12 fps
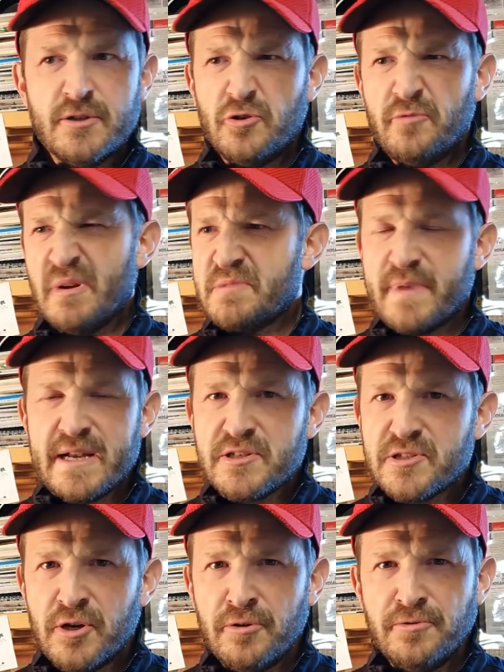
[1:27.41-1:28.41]
almost been
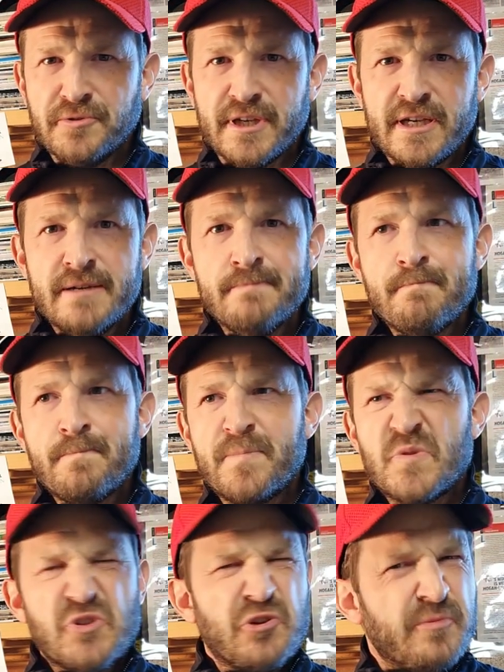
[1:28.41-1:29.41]
told it,
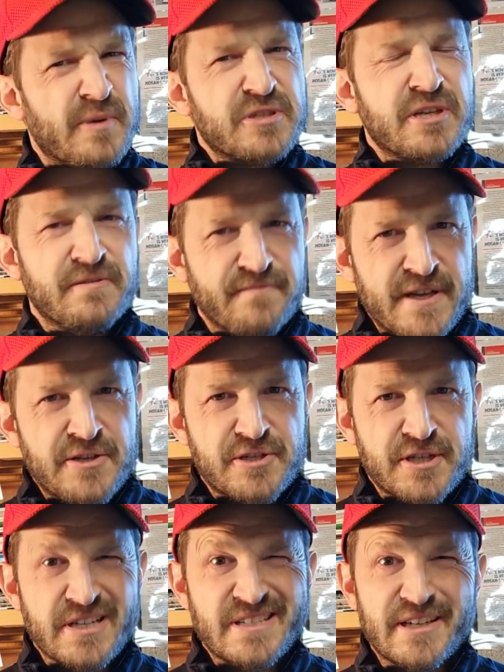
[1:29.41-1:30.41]
so you're almost
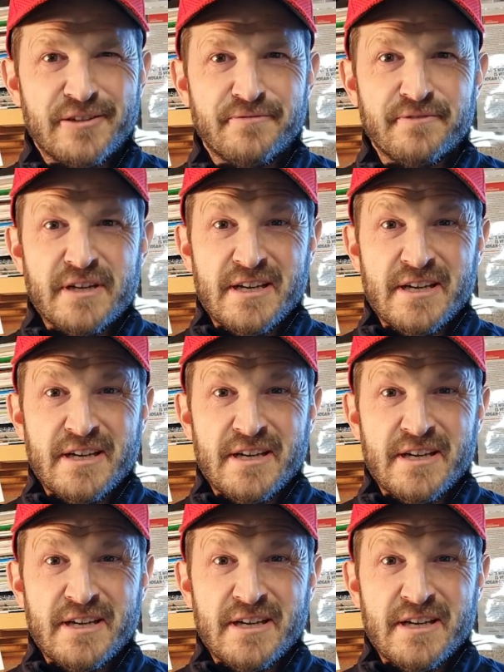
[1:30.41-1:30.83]
convincing yourself.